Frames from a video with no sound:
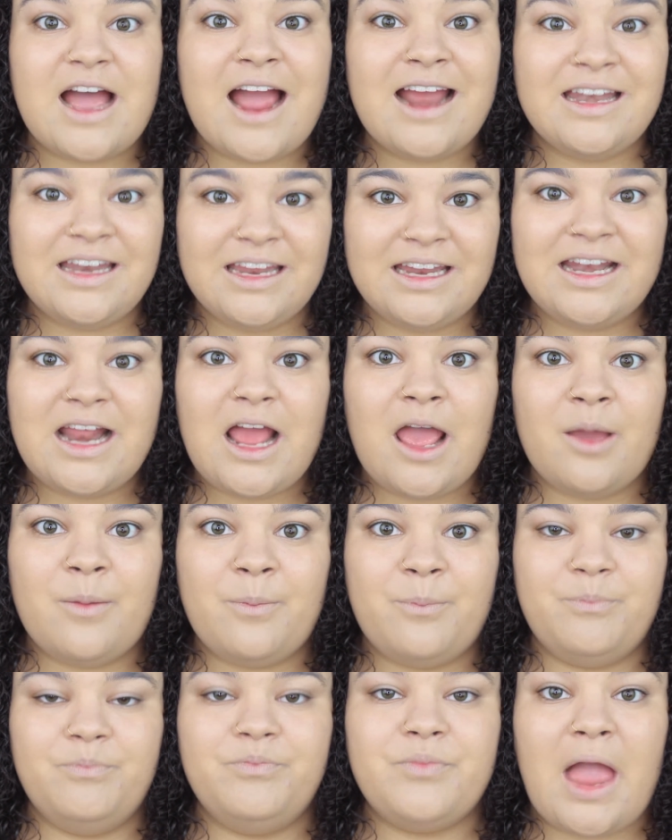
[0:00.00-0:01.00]
I need
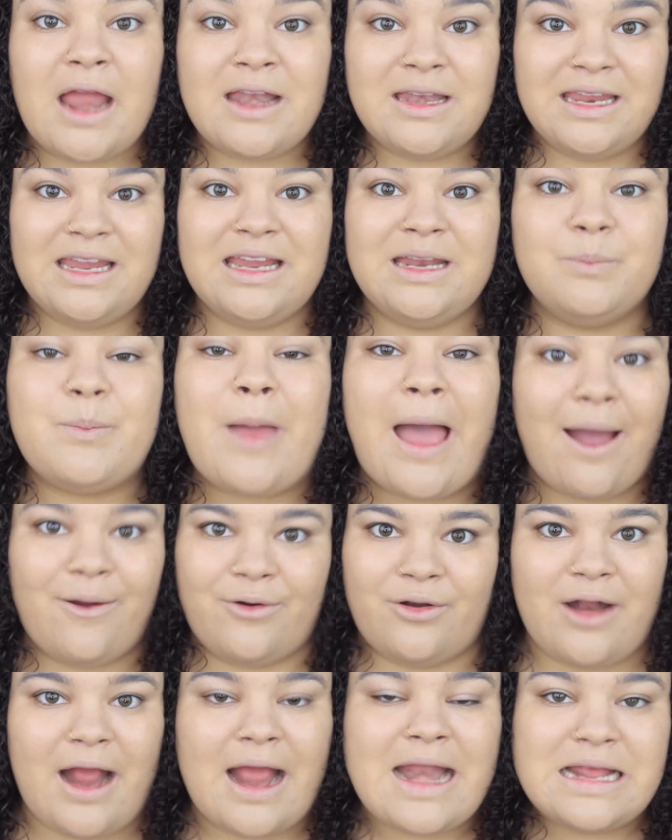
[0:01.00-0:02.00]

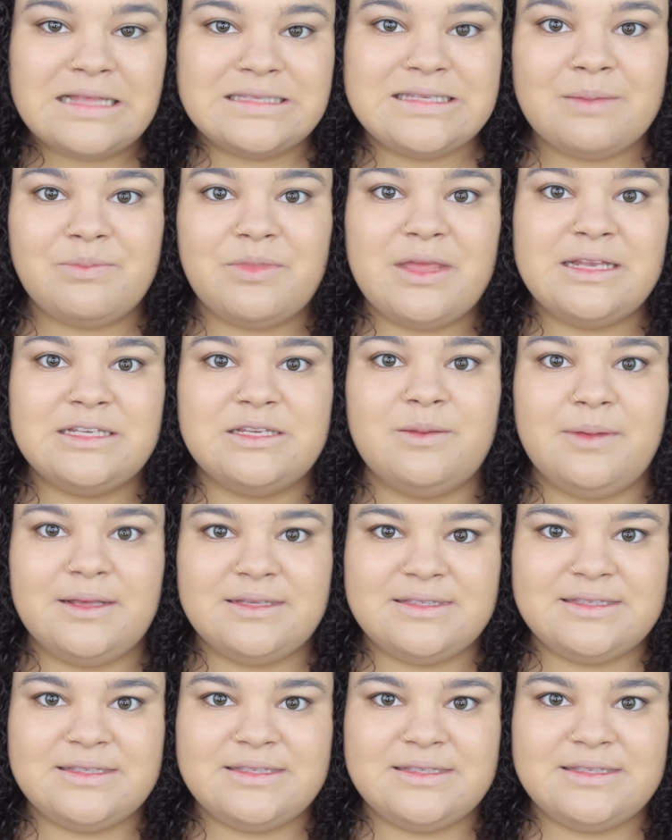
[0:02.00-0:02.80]
powder. I need something to be